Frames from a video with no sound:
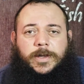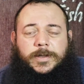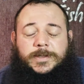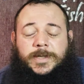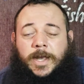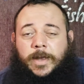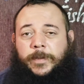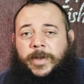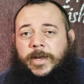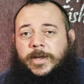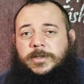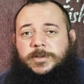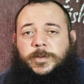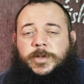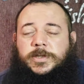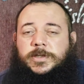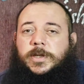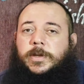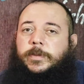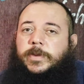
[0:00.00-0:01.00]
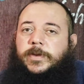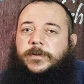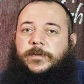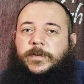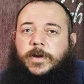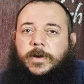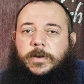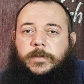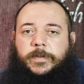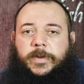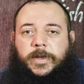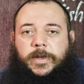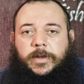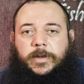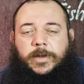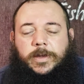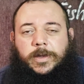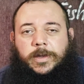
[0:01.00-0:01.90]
Time management is going to be very big